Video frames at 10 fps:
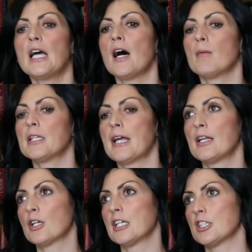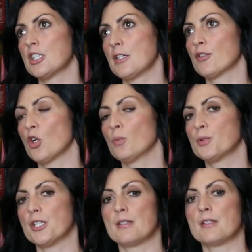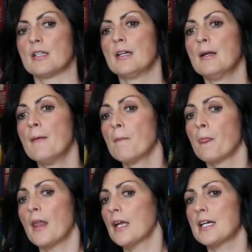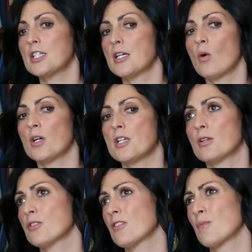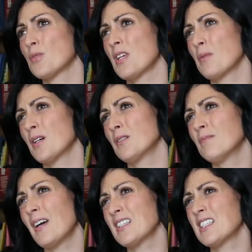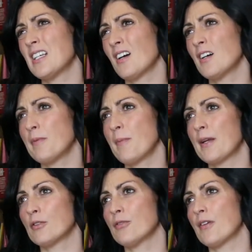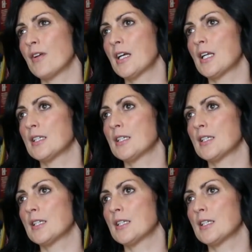and they're looking at the different options, and actually quite a lot of them will say, well, actually I'd be better off living in